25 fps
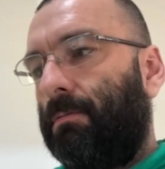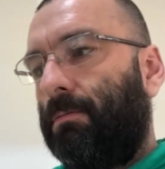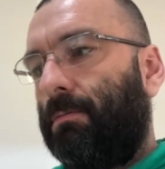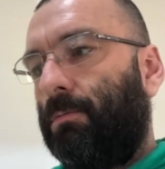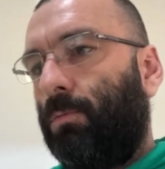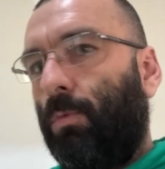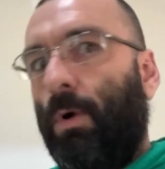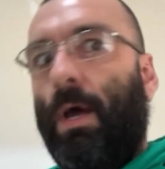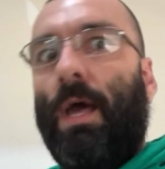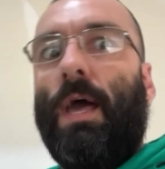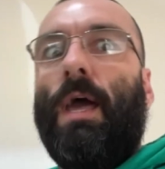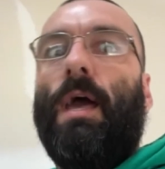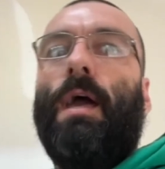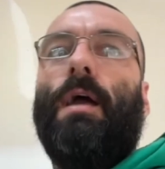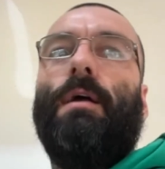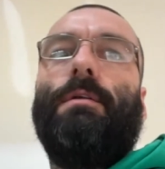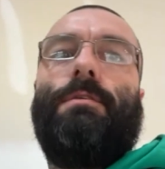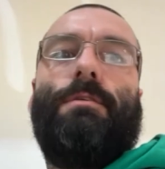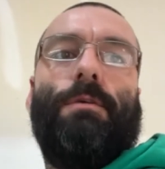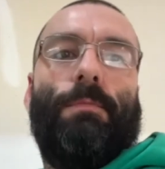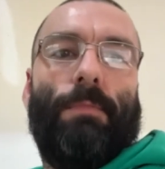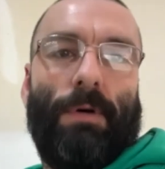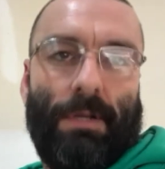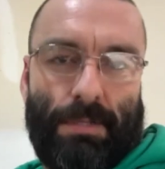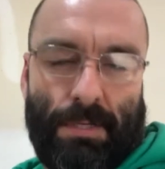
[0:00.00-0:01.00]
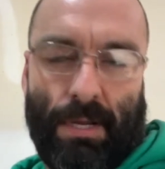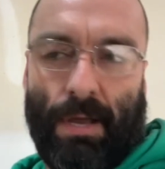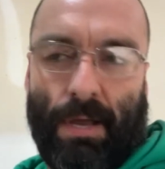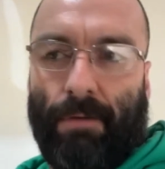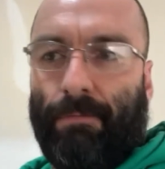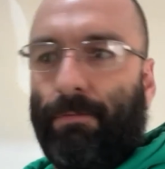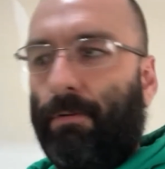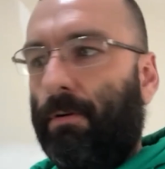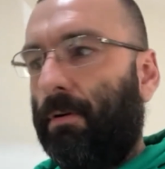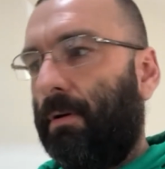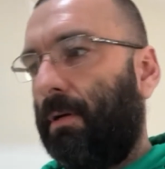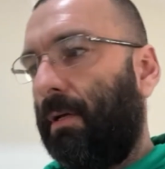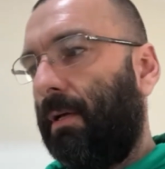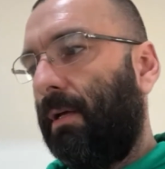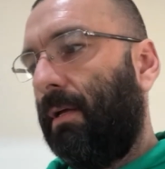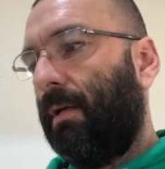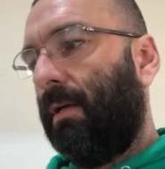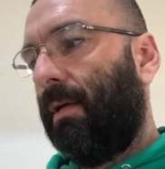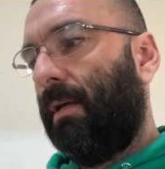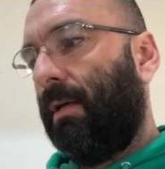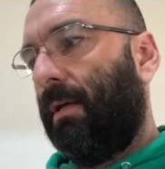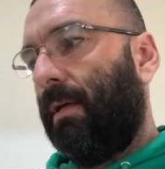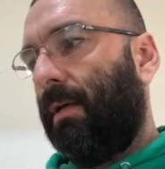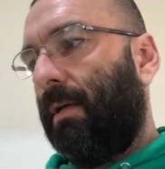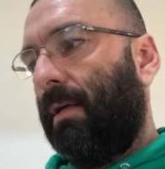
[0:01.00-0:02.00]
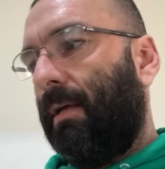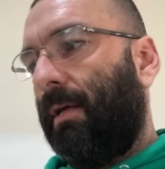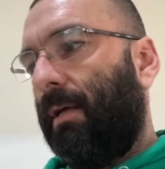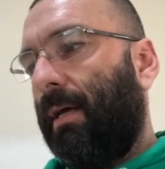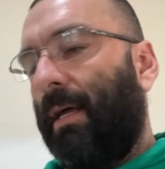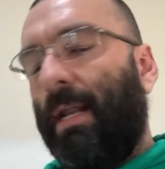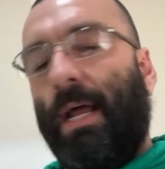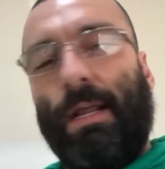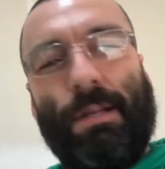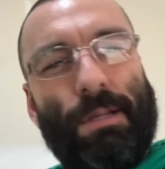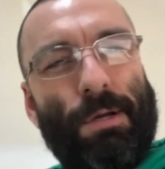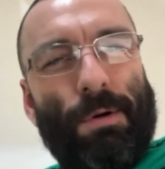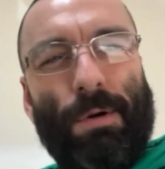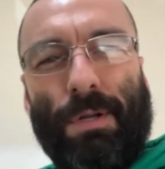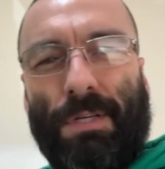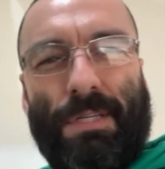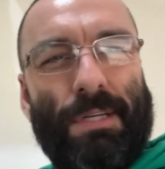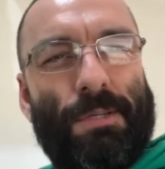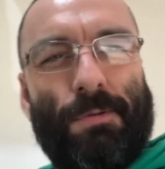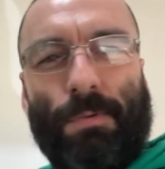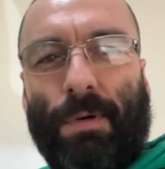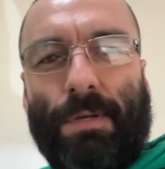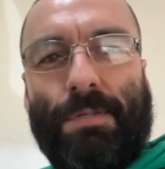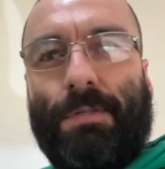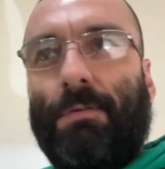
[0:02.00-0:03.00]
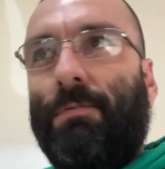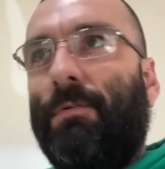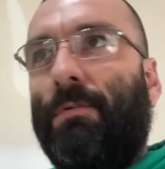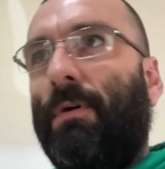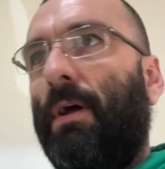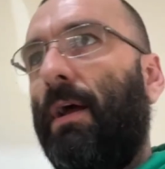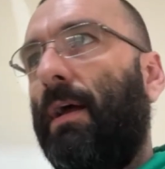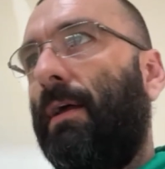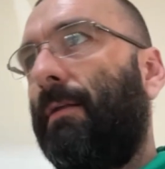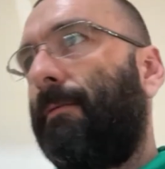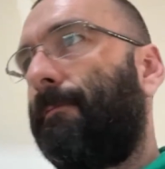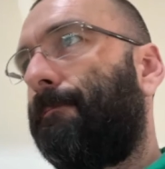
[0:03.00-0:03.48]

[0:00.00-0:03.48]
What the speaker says: And I knew it just wasn't right.